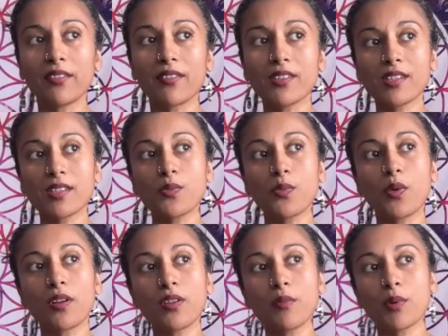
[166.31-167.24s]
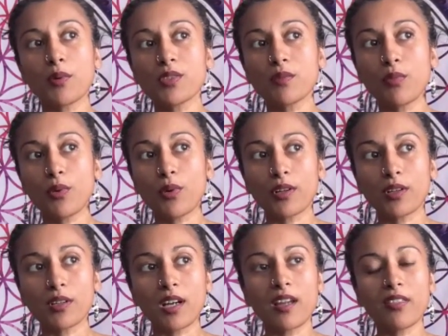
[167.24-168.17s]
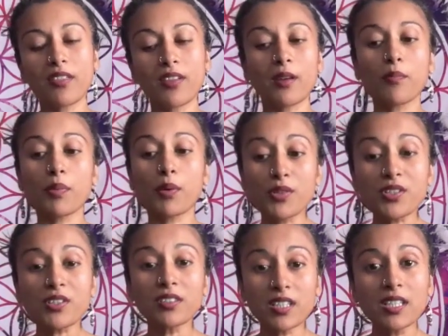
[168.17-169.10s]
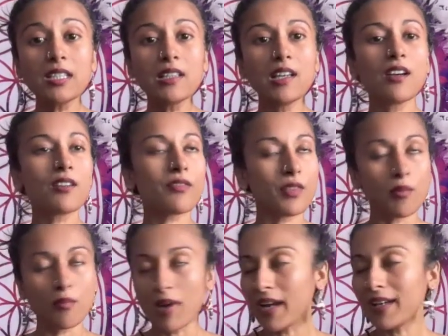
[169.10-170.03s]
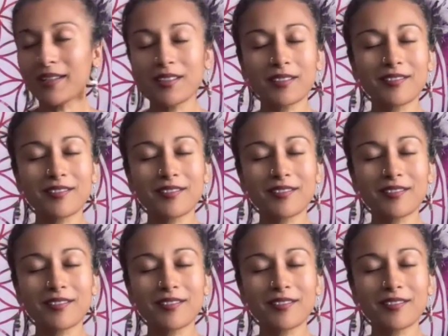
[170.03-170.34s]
This is one of the most important, I think, personally, from my